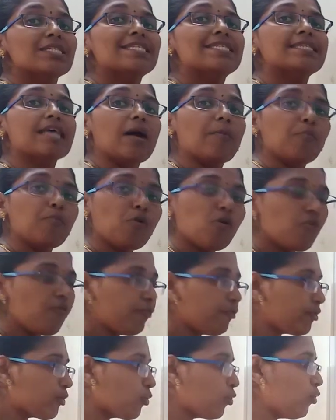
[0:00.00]
sum
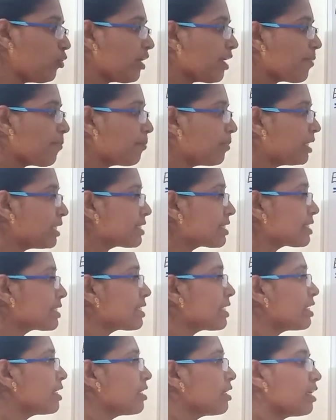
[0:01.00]
of two
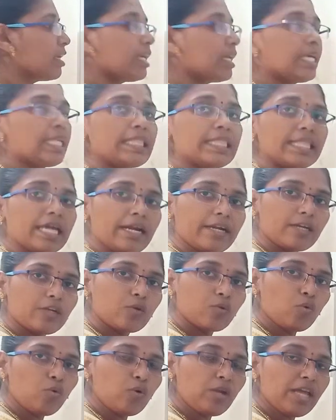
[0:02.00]
numbers. In
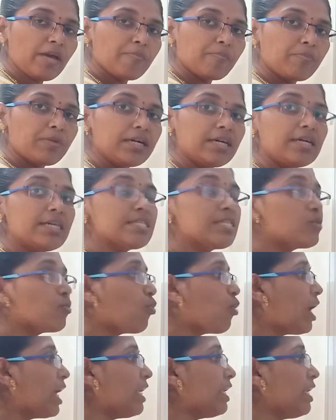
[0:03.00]
that two numbers,
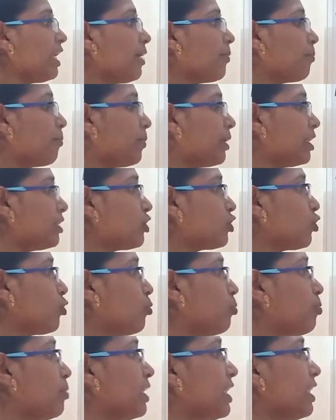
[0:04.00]
one number
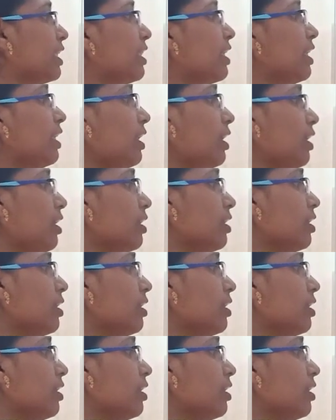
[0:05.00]
should be the